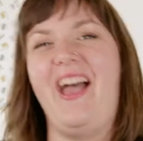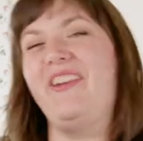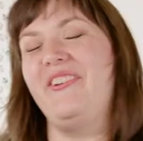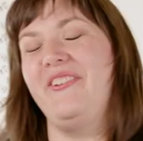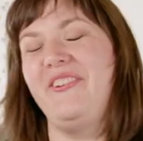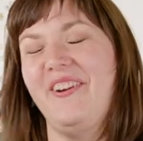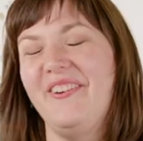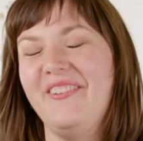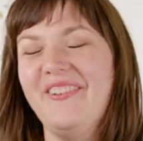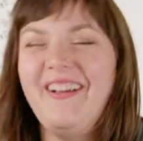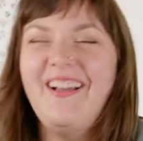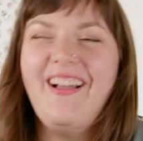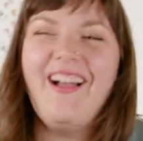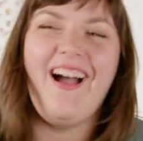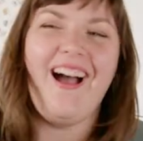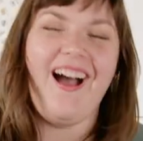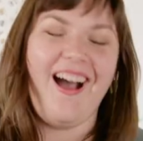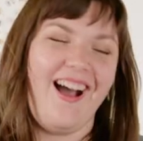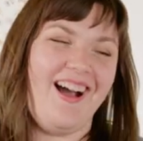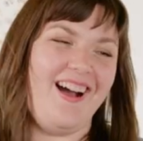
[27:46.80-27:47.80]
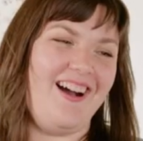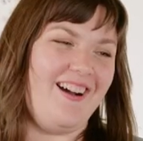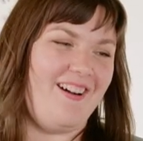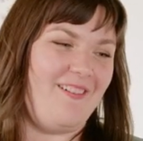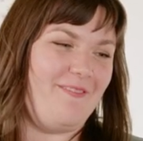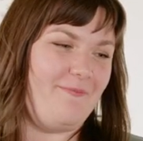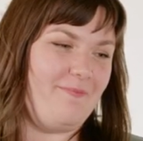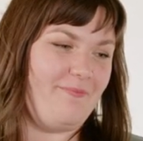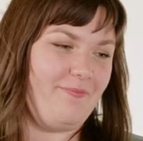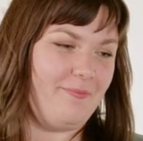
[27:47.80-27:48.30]
I don't know.
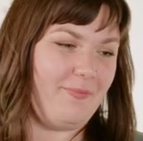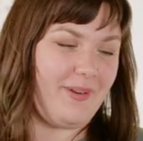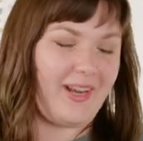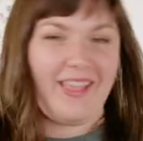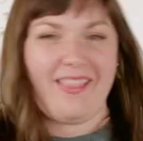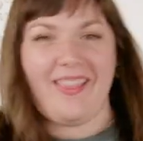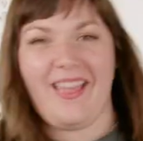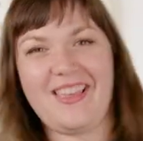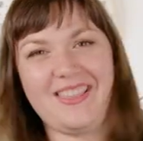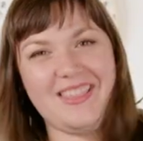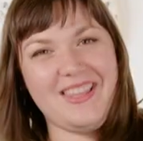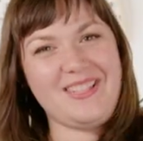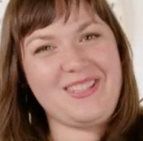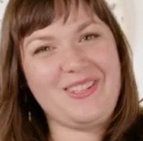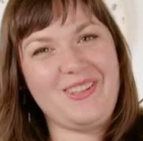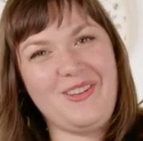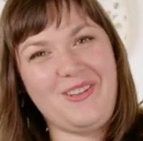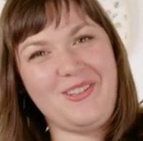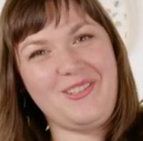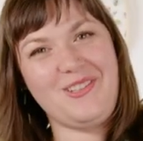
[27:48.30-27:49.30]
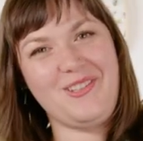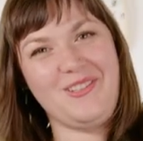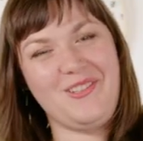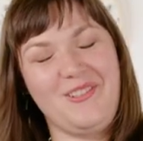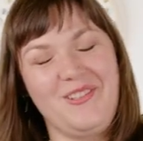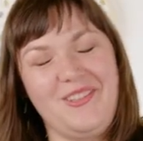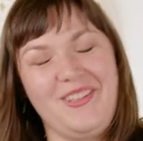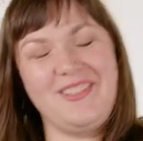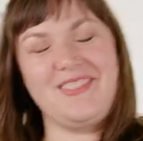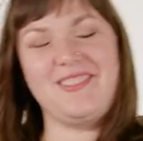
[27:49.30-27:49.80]
Um, but I like this look
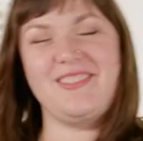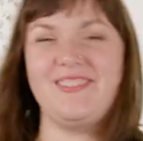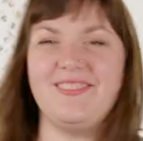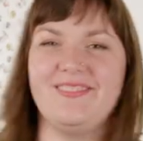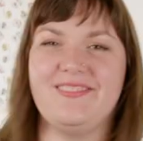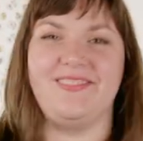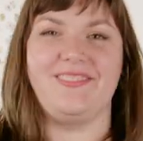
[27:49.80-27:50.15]
too, this